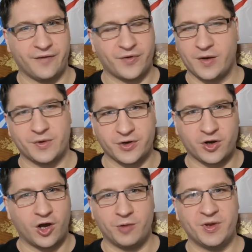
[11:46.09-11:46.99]
I forget what they're
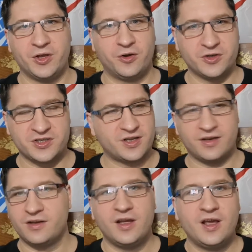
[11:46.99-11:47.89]
called, but you know, just
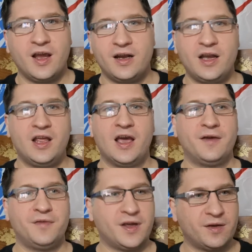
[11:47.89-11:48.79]
and and then you
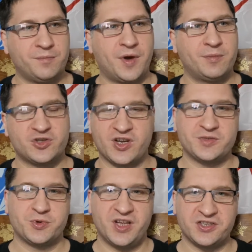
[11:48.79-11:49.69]
have like a public
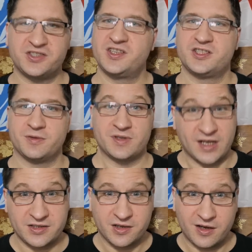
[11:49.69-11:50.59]
transportation system because
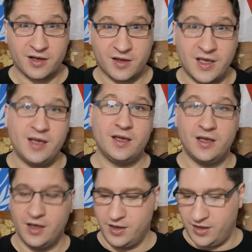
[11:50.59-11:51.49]
that's a
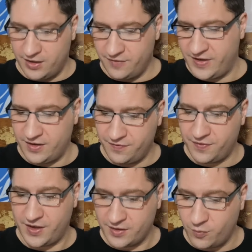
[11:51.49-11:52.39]
key innovative
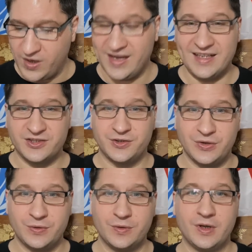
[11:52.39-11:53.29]
thing that we need to
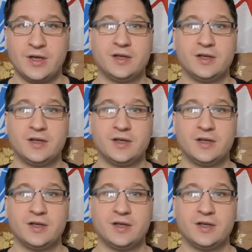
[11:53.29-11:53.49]
do